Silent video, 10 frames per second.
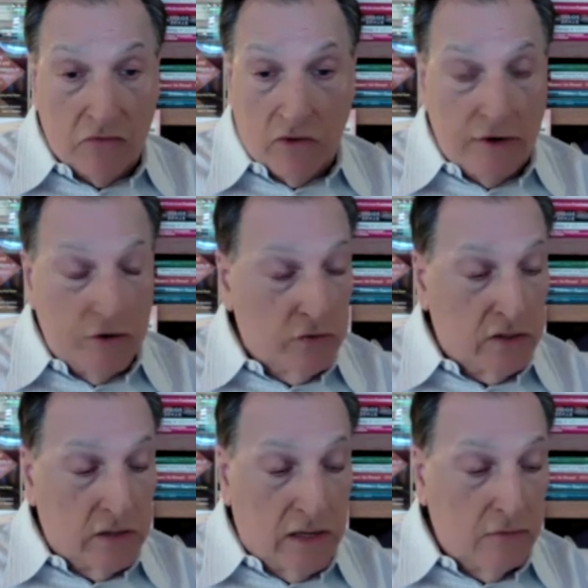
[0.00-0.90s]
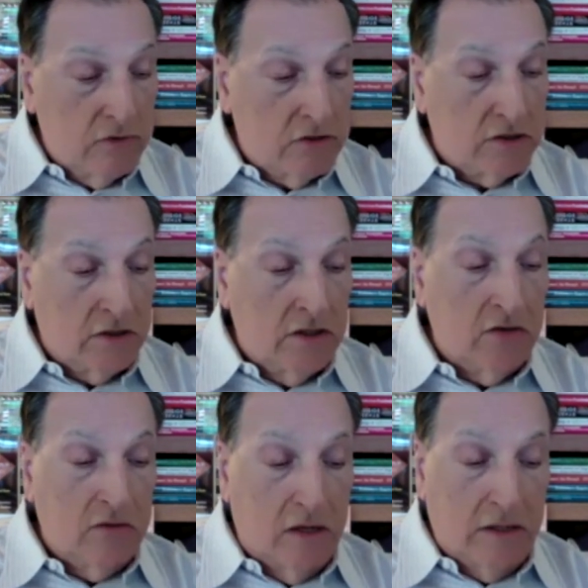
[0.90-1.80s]
I knew it, I was,
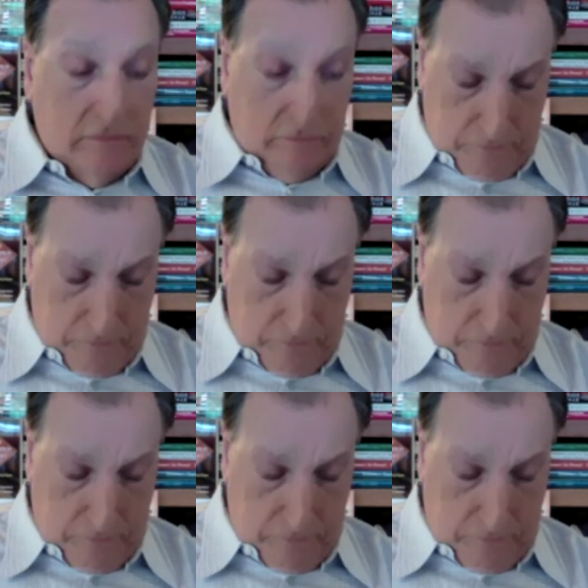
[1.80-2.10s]
on